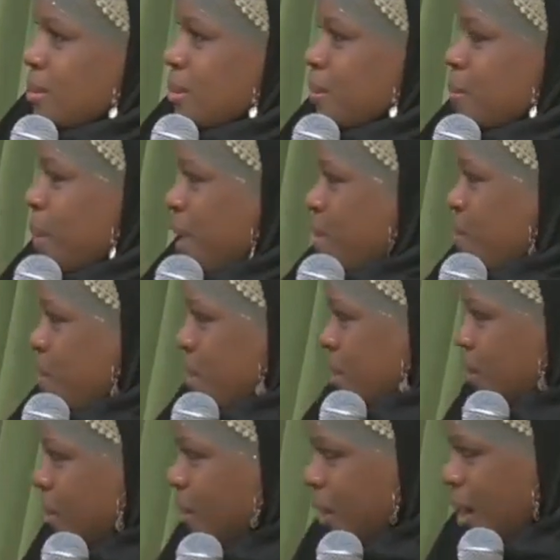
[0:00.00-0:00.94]
a baby
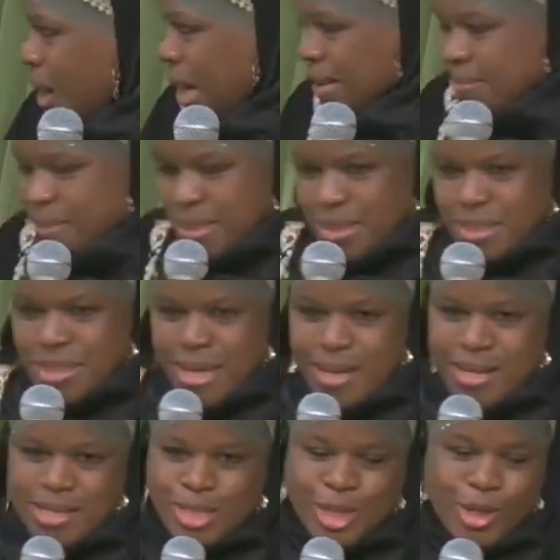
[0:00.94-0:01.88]
in her arms. And he
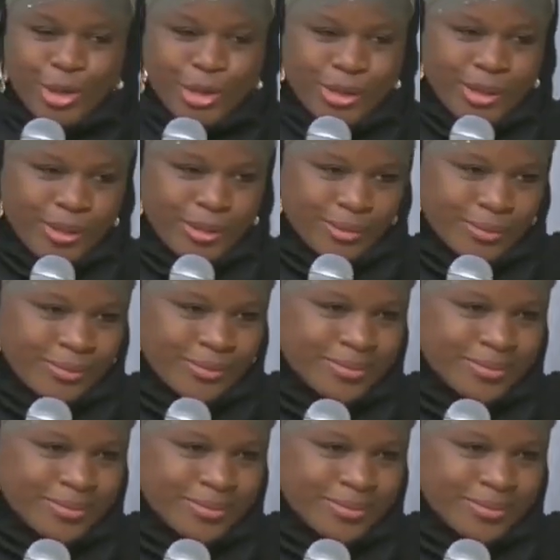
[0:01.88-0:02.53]
asked her again,